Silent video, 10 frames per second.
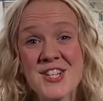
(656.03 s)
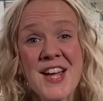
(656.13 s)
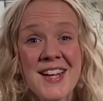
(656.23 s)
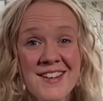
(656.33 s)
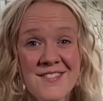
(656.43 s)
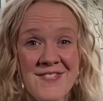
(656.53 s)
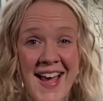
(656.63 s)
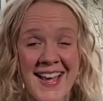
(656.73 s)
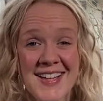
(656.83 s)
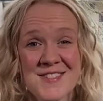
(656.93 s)
learning
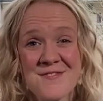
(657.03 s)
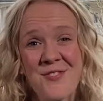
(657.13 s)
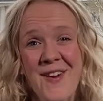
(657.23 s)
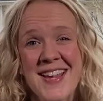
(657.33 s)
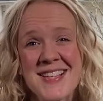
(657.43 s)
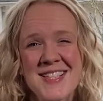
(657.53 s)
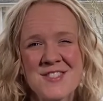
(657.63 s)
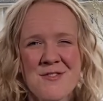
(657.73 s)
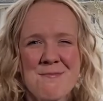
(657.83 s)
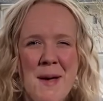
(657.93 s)
facts,
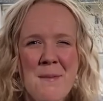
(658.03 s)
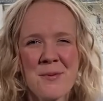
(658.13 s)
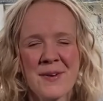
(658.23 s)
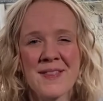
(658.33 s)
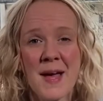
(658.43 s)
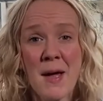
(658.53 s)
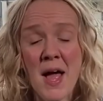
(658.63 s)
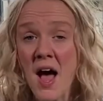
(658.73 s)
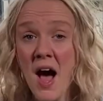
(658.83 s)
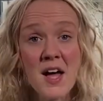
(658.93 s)
phrases, remembering them,
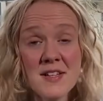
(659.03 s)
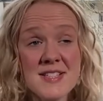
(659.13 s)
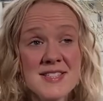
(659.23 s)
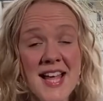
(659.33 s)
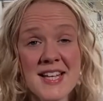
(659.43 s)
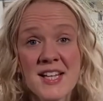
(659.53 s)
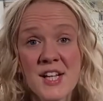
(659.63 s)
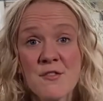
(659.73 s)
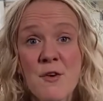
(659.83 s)
understanding kind of